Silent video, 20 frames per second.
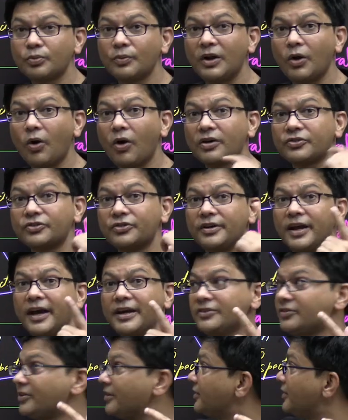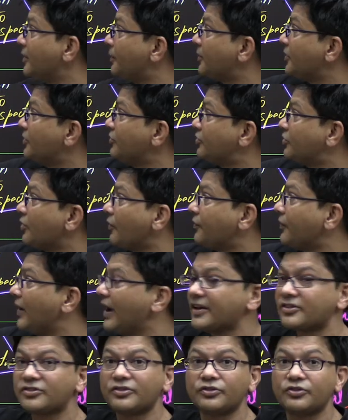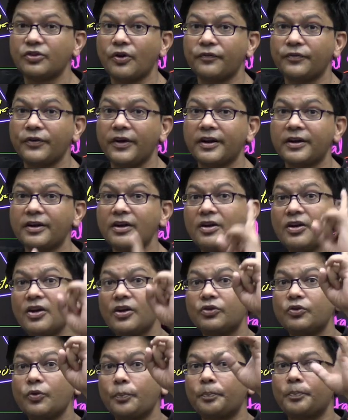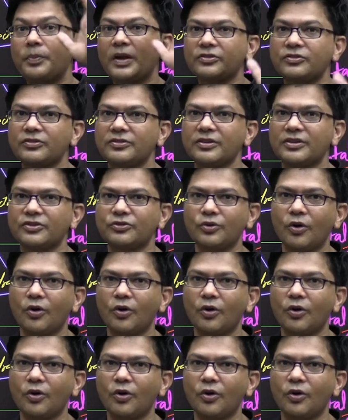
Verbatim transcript: will oxidize in the presence of excess of air to +6